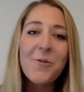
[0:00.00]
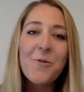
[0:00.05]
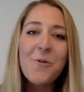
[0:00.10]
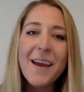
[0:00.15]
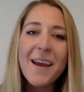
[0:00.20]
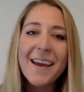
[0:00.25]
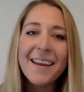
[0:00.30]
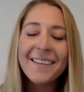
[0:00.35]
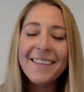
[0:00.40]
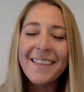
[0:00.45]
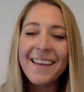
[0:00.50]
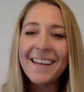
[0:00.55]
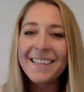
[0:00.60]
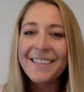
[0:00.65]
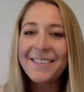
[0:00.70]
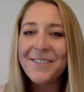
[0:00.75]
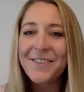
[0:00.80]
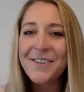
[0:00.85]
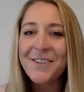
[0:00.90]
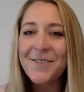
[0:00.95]
Quinn?
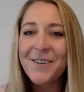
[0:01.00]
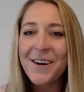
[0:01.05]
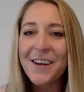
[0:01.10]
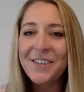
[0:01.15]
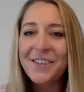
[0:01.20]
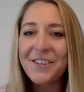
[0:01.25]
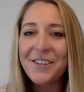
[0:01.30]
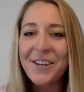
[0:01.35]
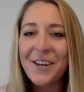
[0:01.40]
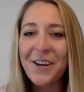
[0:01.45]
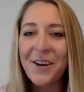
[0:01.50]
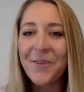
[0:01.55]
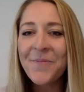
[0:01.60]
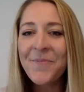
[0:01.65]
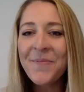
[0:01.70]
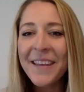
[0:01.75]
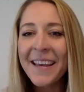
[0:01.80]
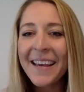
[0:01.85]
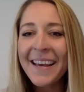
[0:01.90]
Thanks for your question here.